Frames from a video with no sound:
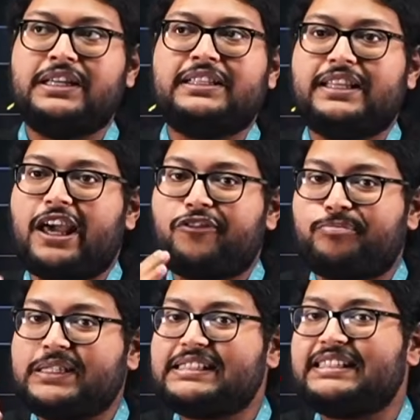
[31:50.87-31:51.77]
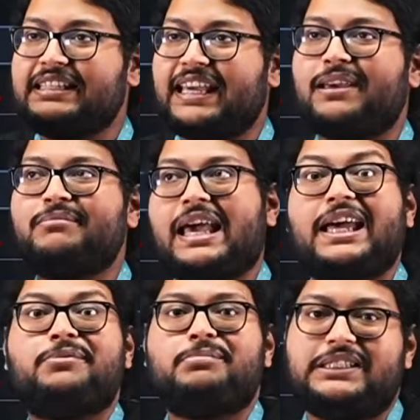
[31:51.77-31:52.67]
they have PCM
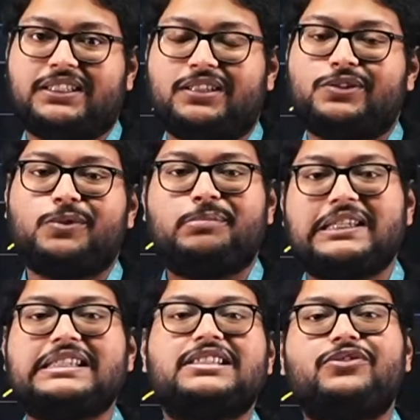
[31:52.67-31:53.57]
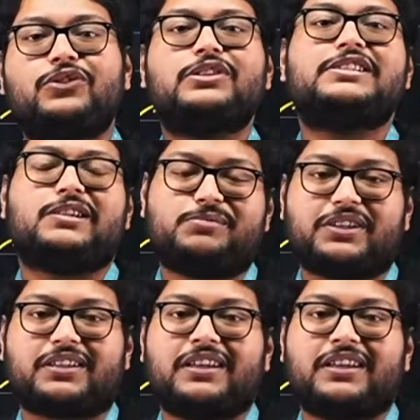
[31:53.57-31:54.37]
and B. So B is the fourth subject.